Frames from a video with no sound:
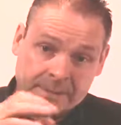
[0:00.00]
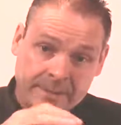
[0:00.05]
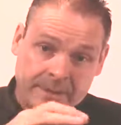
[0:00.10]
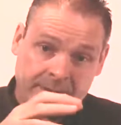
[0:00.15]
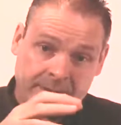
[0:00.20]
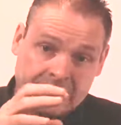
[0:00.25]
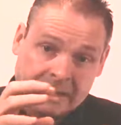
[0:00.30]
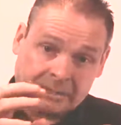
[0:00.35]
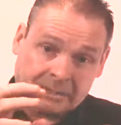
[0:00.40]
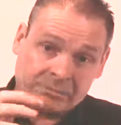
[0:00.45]

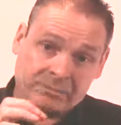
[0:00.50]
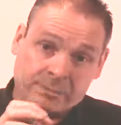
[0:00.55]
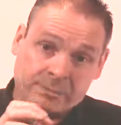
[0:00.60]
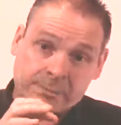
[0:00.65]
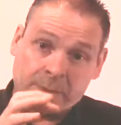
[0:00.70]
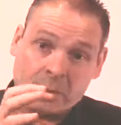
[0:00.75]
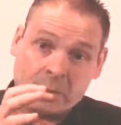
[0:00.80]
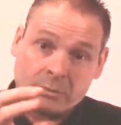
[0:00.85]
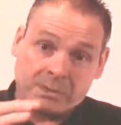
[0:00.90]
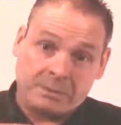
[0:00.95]
extra
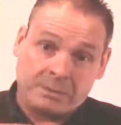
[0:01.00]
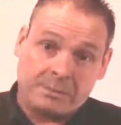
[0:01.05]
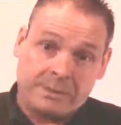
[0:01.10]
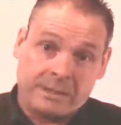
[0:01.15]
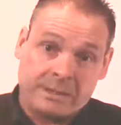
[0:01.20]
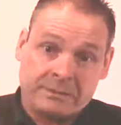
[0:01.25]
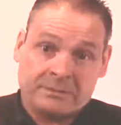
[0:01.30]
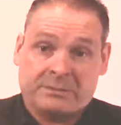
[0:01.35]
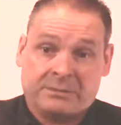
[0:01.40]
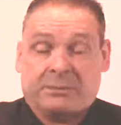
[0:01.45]
bony
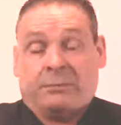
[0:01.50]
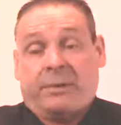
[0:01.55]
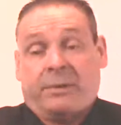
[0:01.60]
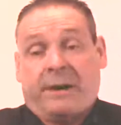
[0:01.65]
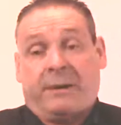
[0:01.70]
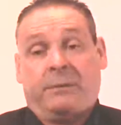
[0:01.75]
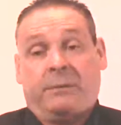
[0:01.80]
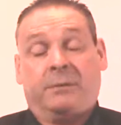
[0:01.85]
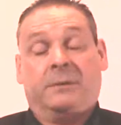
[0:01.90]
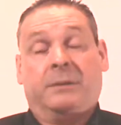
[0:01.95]
pieces
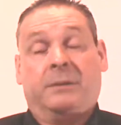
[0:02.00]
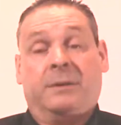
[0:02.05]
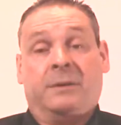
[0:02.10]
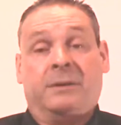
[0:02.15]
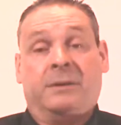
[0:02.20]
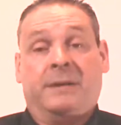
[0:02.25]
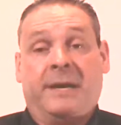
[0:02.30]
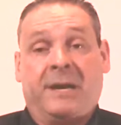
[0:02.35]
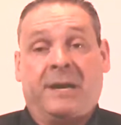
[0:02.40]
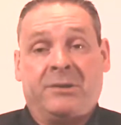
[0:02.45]
around
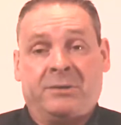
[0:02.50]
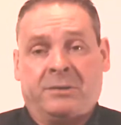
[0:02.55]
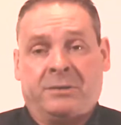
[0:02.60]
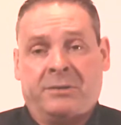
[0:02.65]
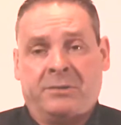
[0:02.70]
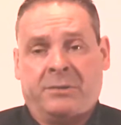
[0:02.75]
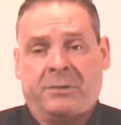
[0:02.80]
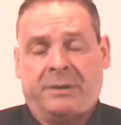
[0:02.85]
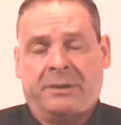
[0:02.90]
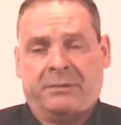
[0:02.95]
the edge of the
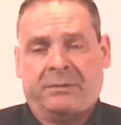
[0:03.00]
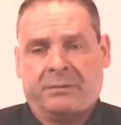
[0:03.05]
joint.